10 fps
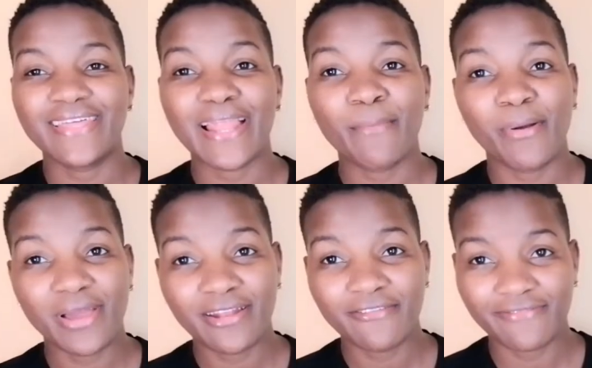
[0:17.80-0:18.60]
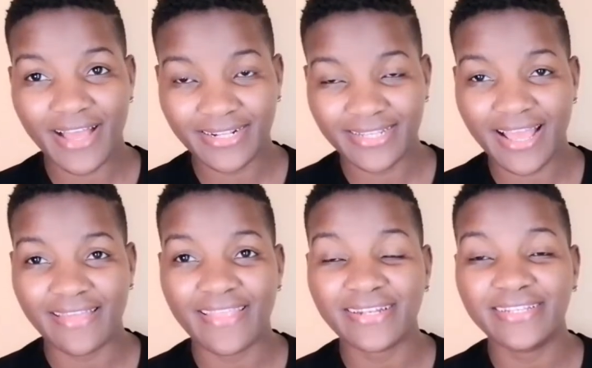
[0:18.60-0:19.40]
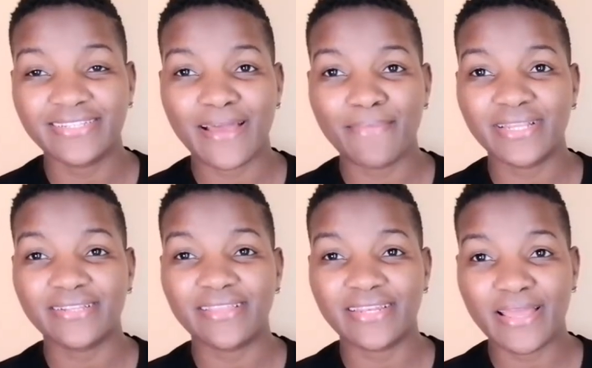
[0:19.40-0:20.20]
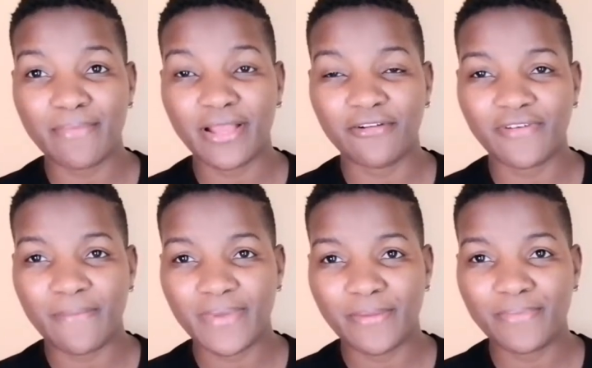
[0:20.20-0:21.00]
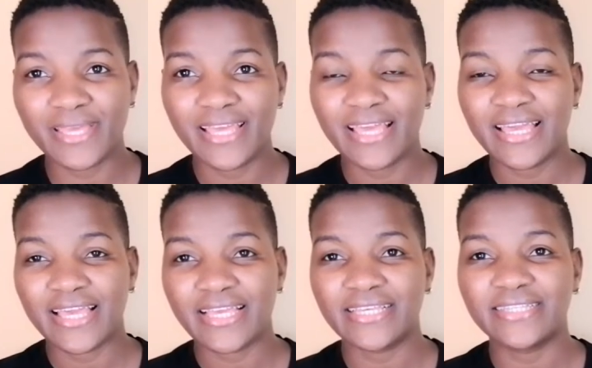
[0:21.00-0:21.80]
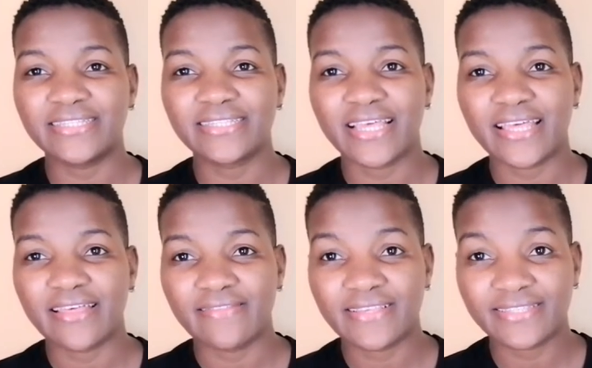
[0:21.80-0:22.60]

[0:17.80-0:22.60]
The number one factor that determined the naming of a baby is the